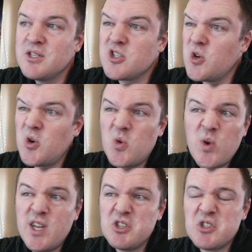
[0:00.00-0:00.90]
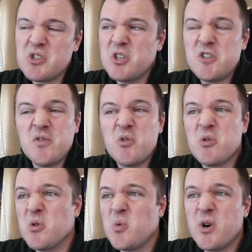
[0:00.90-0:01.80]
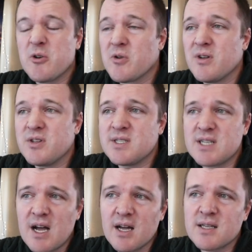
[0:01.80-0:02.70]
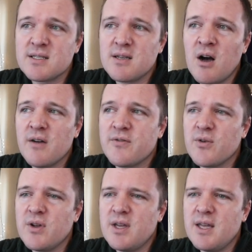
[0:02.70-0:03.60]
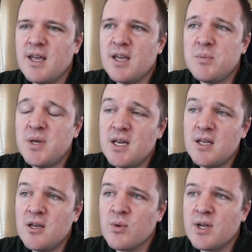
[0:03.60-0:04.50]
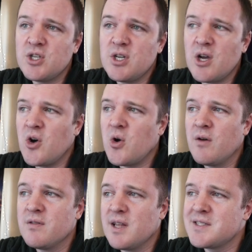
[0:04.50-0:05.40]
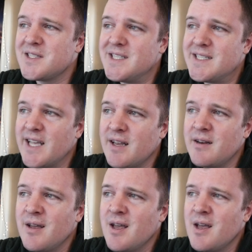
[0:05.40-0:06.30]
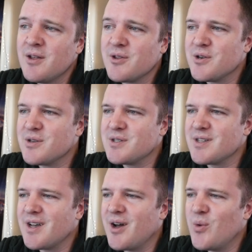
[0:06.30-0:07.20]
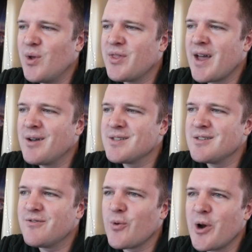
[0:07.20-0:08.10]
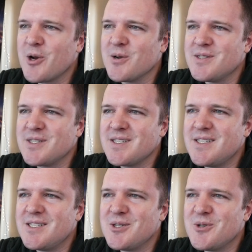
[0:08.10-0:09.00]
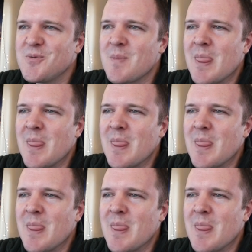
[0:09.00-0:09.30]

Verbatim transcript: So we can just search for what are all the stocks offering a P D E ratio of less than ten. There's uh, one thousand four hundred sixty-two.